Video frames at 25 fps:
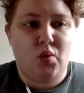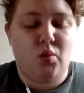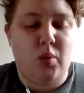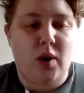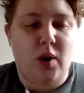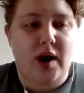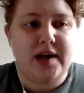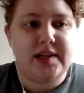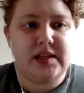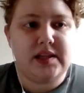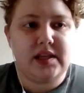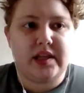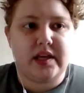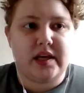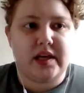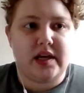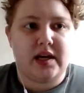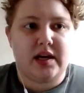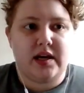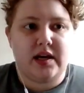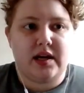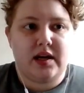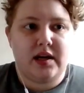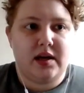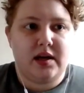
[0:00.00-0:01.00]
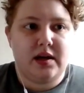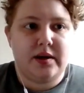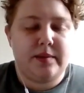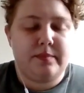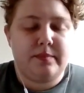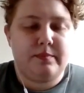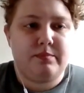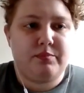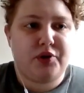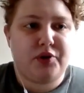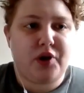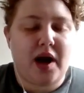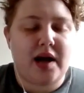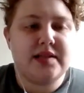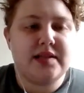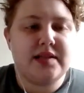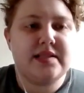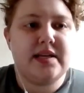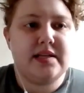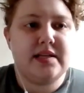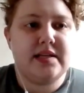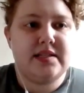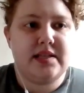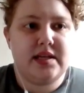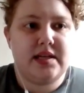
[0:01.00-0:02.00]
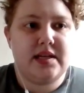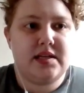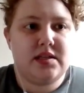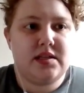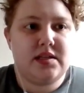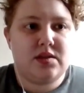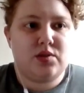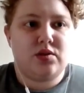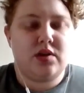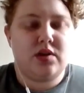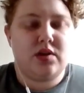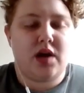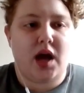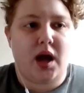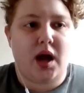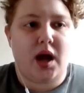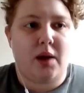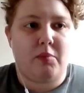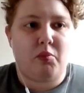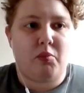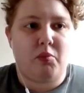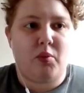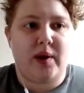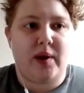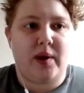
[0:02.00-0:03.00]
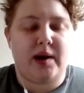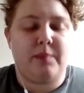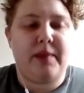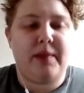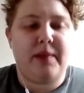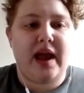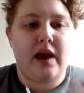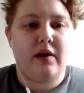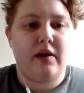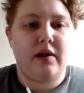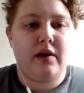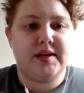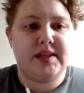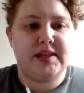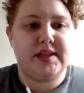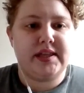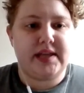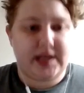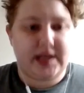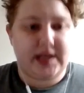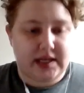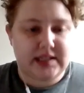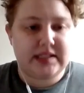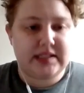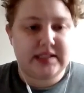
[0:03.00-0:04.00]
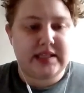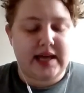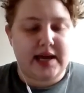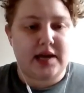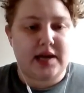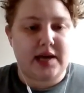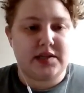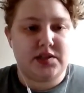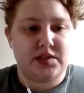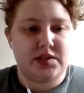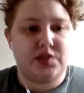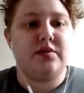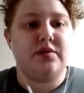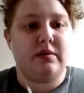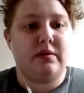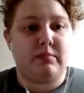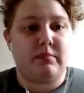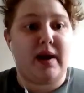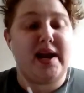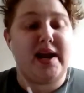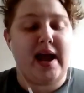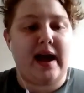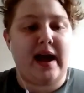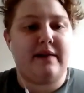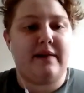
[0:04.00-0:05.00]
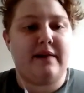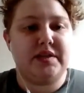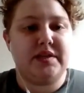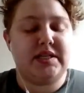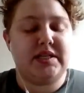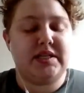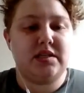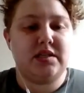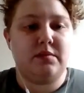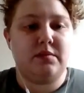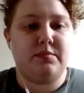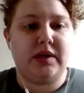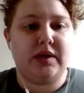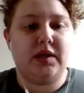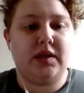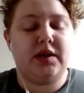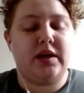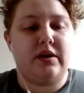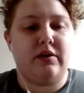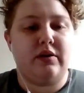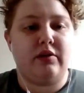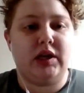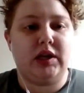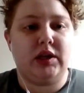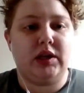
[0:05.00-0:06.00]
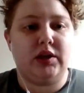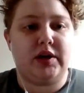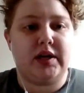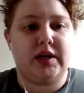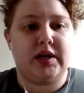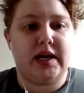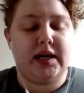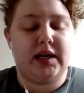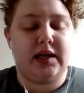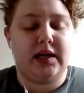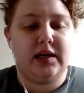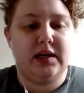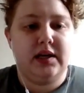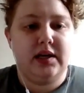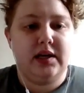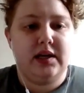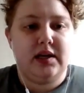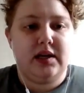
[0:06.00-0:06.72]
what the process is when a parent thinks that a student might have a disability or a learning